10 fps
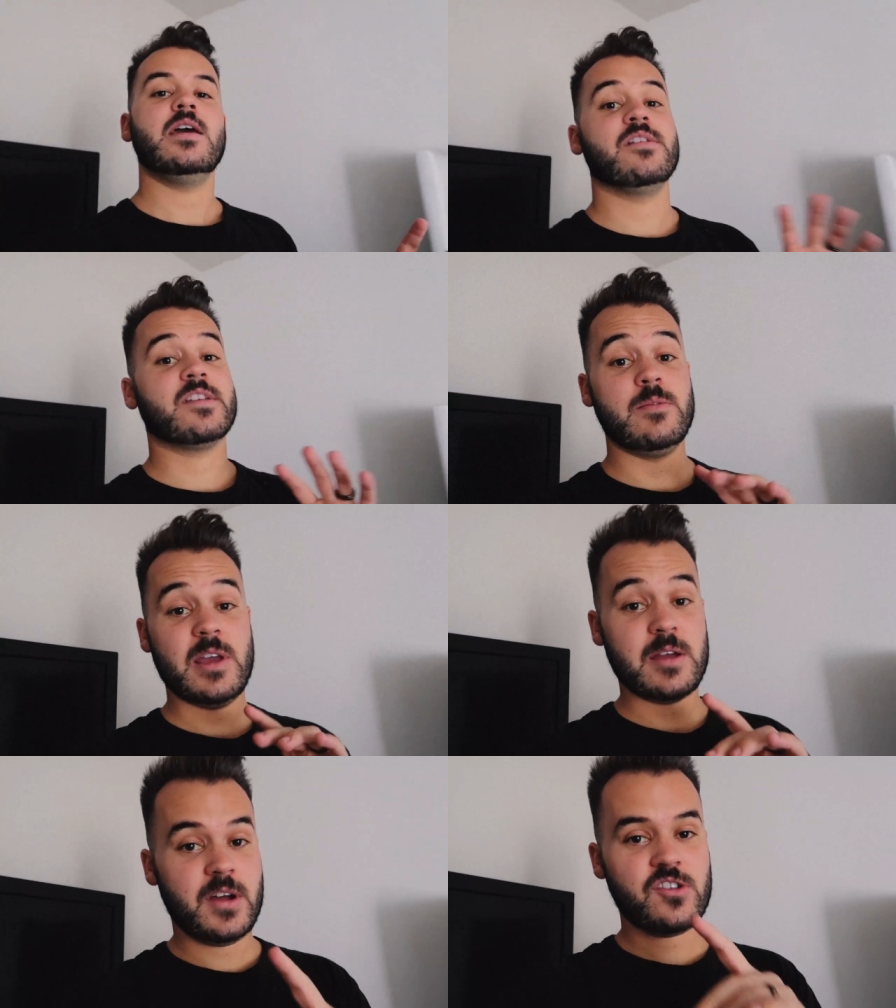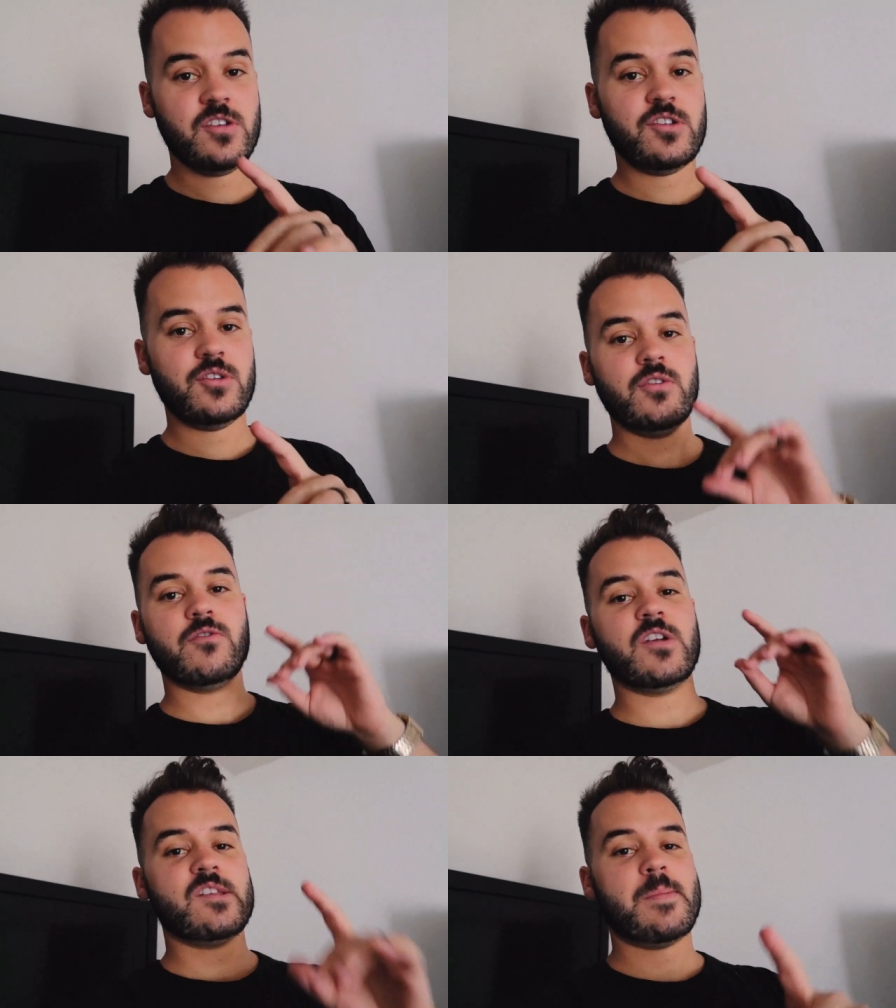and it's gonna make it much easier
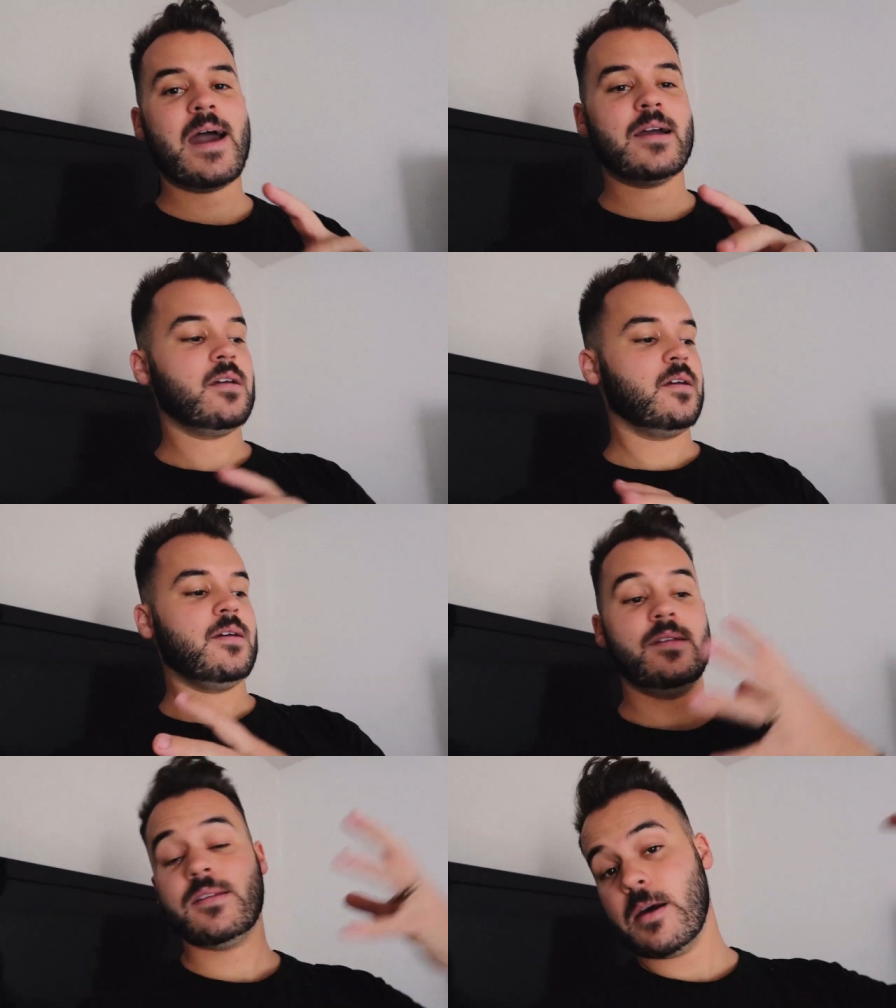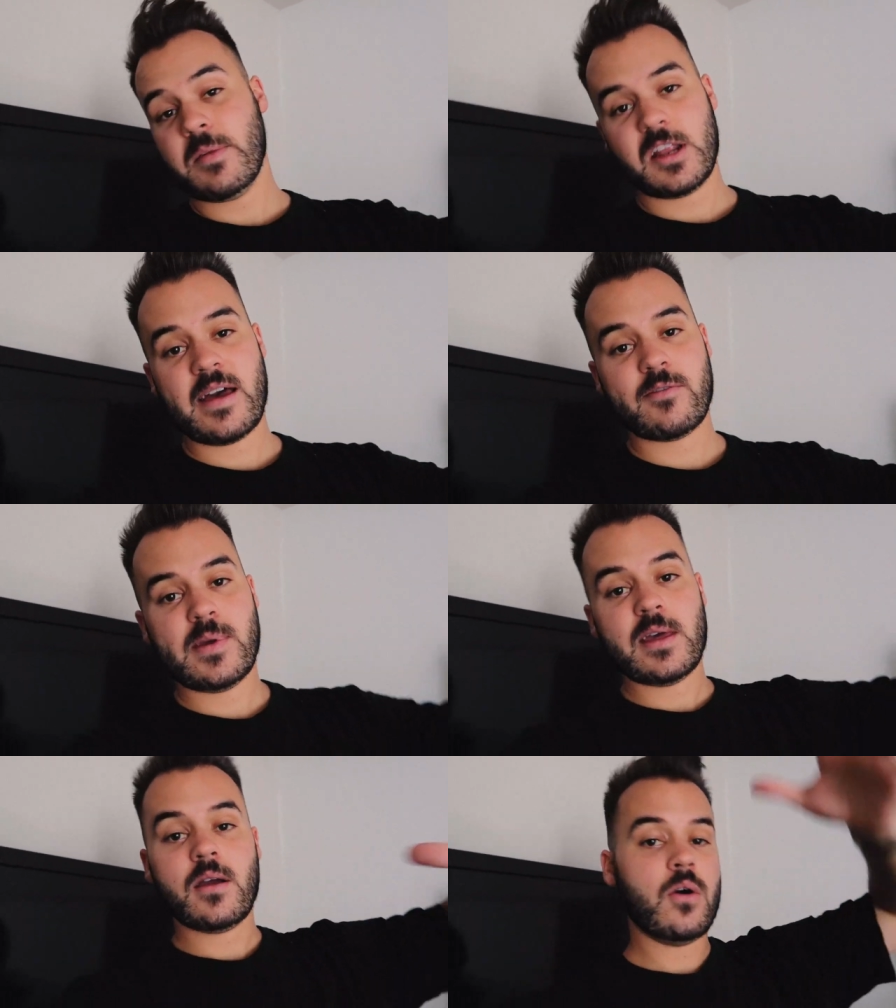for us to pack because I'm not gonna have to be like,